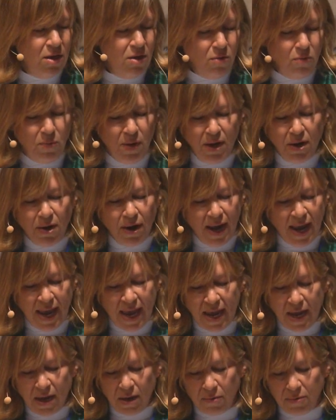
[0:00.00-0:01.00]
We are
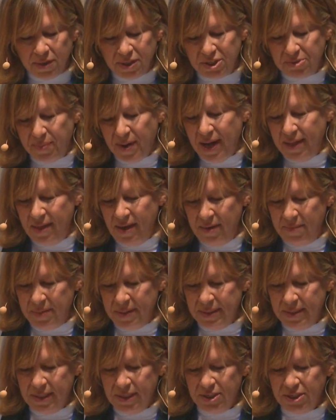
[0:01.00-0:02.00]
anguished by the
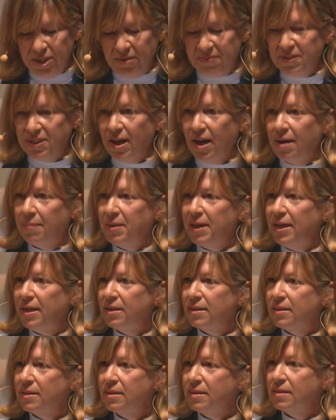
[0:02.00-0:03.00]
imposition of
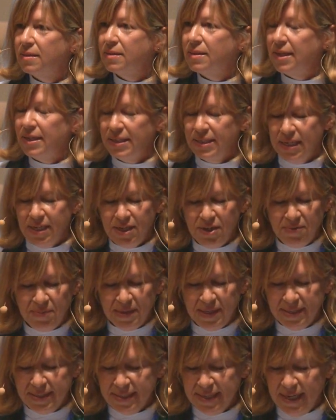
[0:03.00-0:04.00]
dominance and
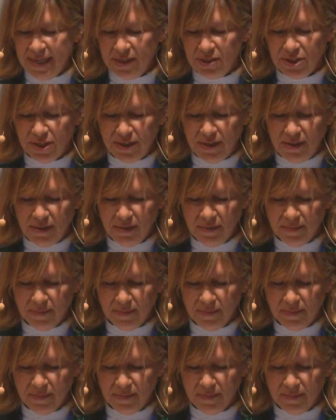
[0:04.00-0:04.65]
dehumanization,